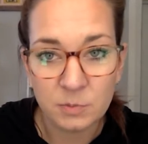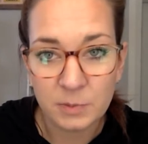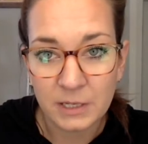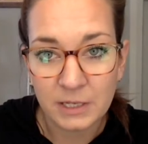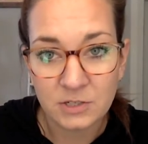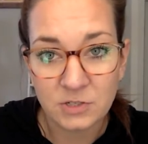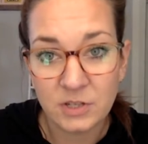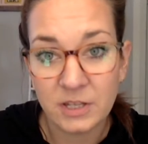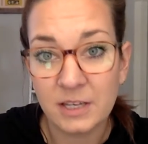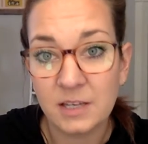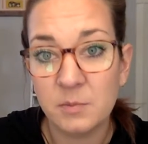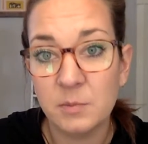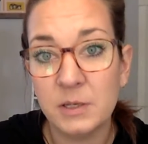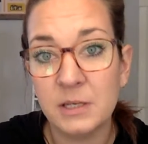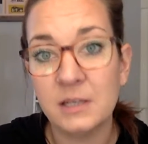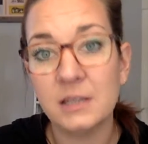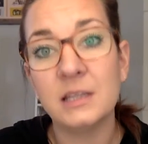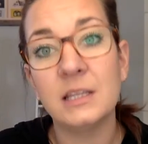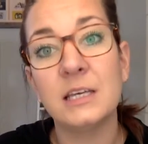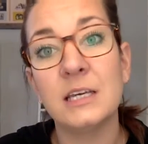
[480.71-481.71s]
page, they can be
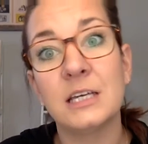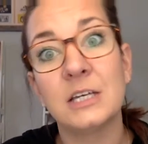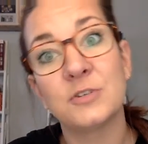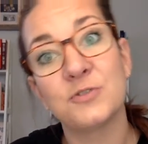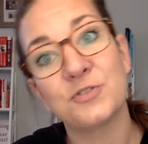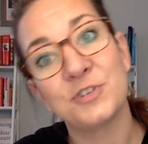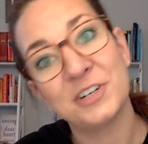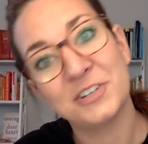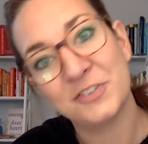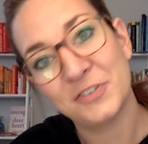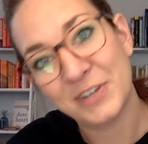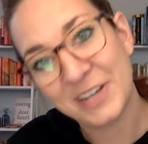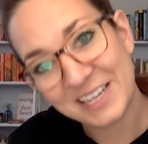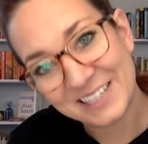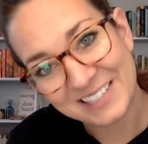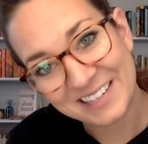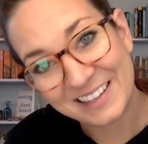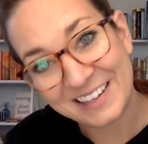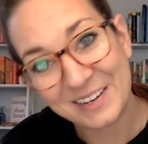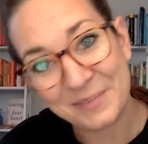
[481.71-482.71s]
in the introductory
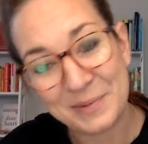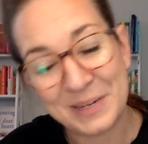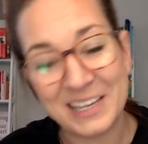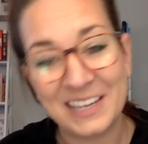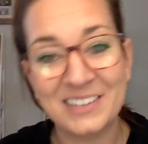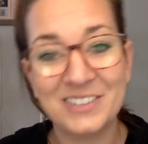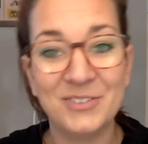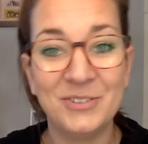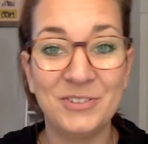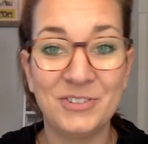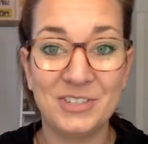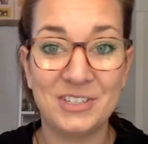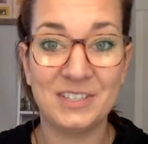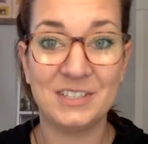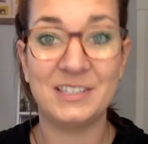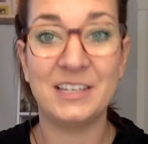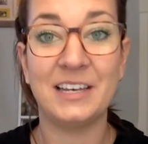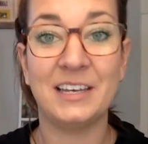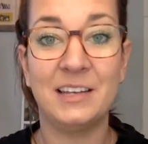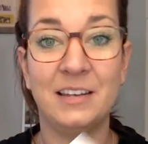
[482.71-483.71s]
essay that I'm going to get to in just a
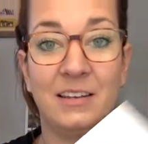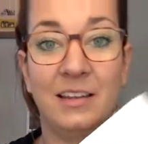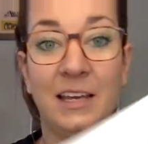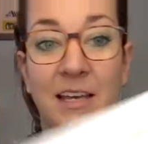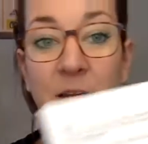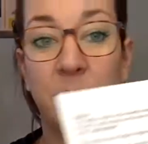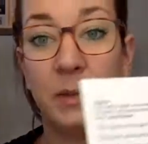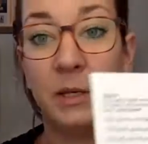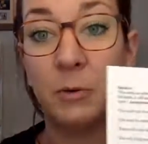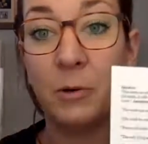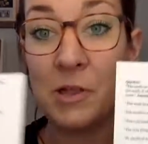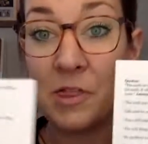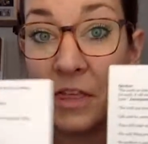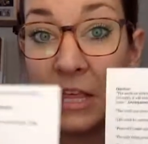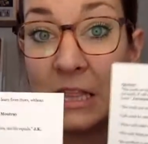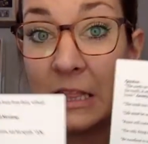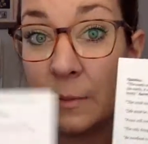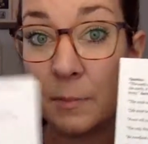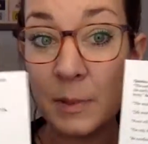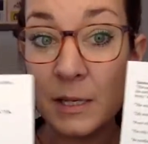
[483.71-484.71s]
second. They can be
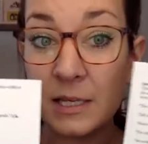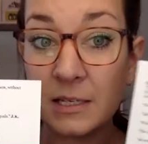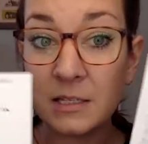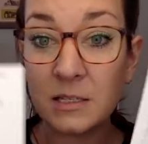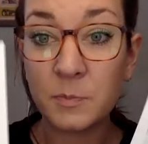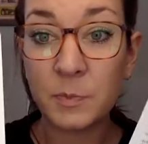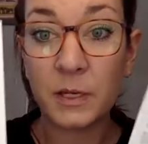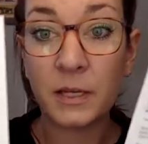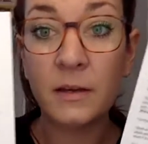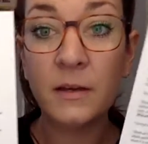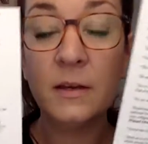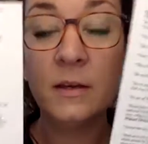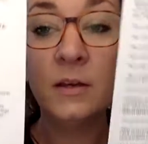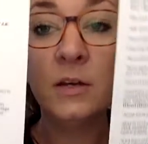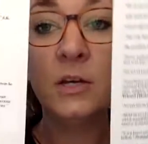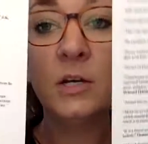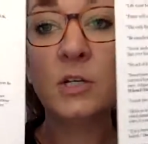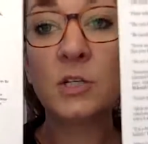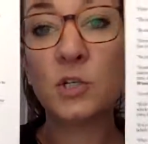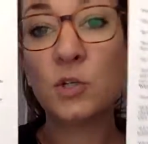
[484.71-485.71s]
within the piece, but
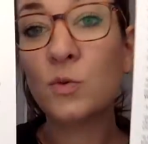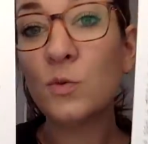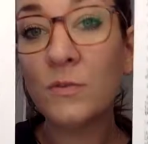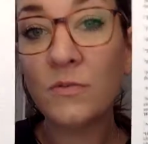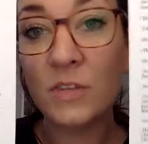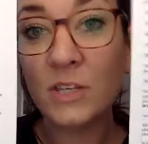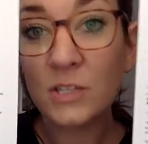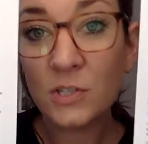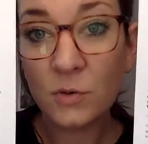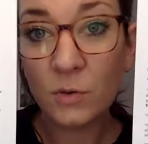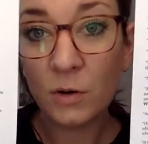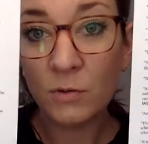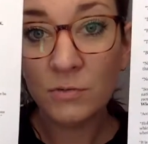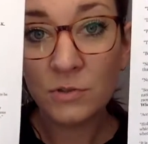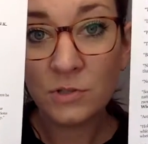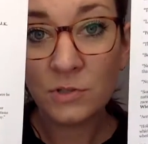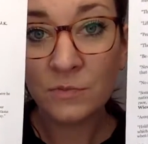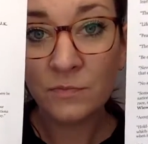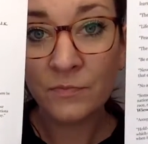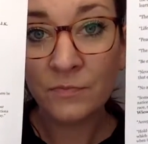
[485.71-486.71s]
2 of these
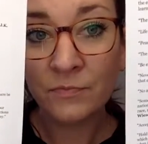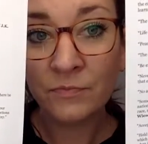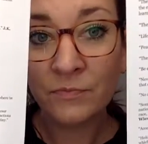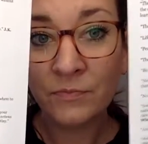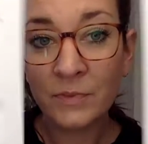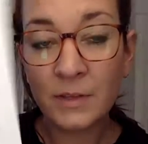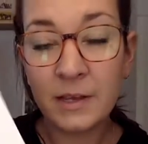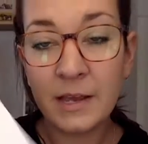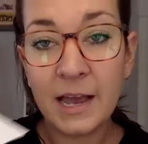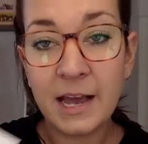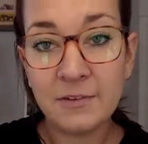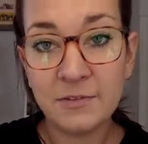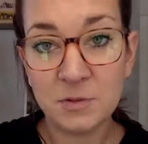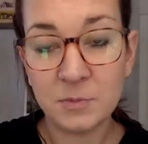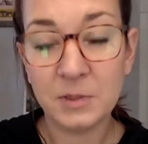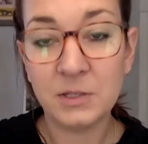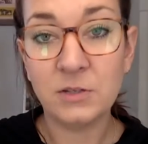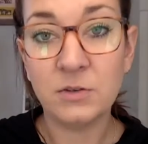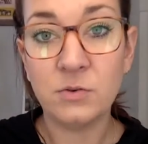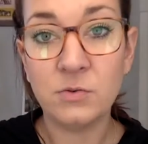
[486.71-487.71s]
quotes have to
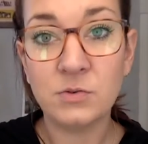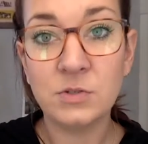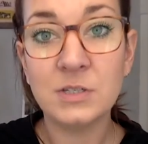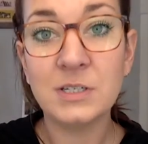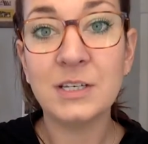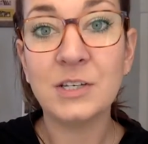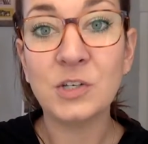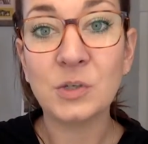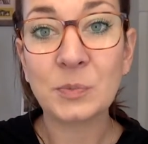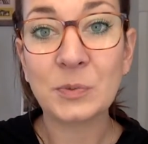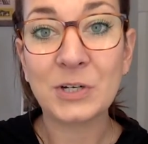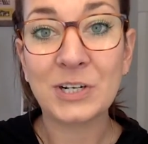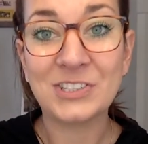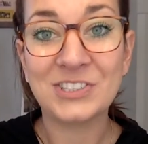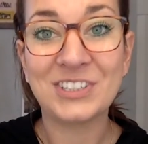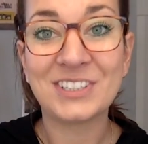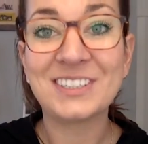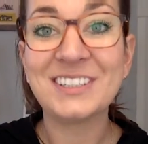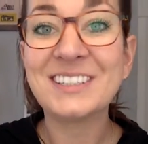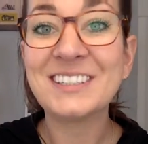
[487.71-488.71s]
be used in your
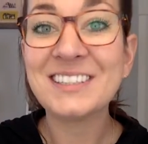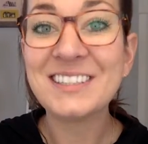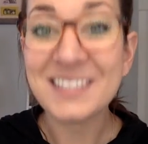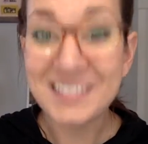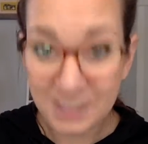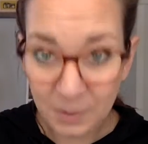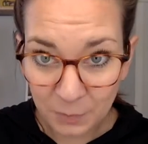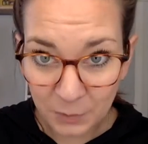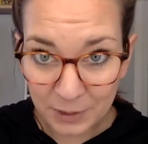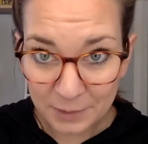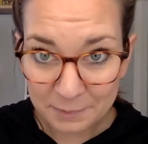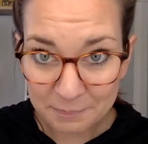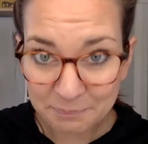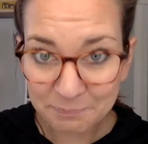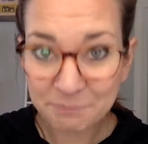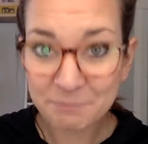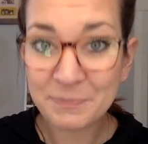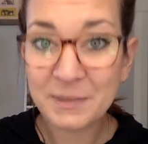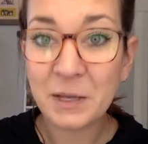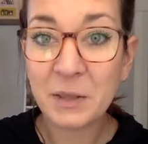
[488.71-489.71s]
project somewhere.
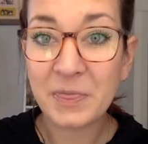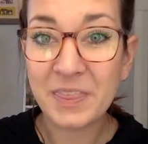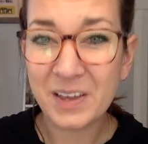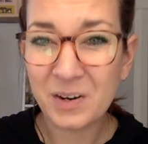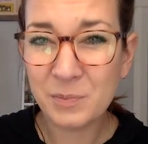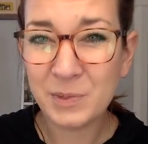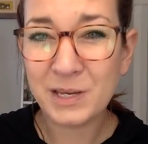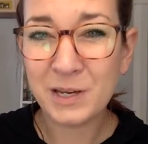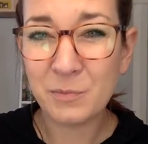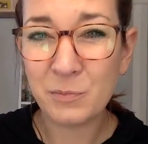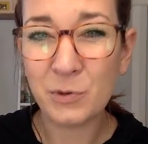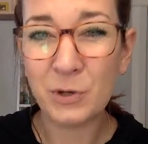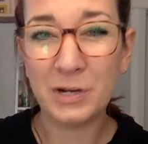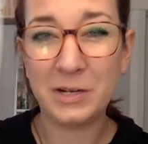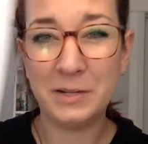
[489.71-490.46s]
That'll become more